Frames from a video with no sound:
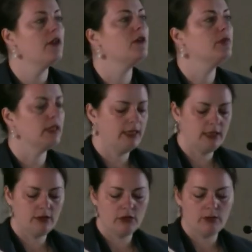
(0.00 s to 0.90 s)
The
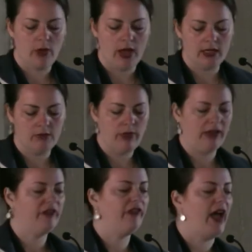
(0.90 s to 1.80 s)
police responded
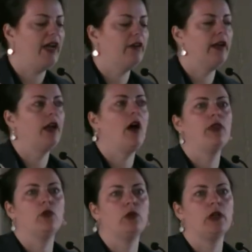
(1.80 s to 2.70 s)
by firing
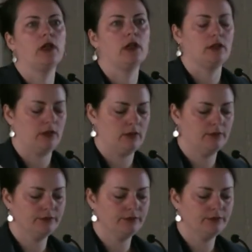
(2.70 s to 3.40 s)
on the workers.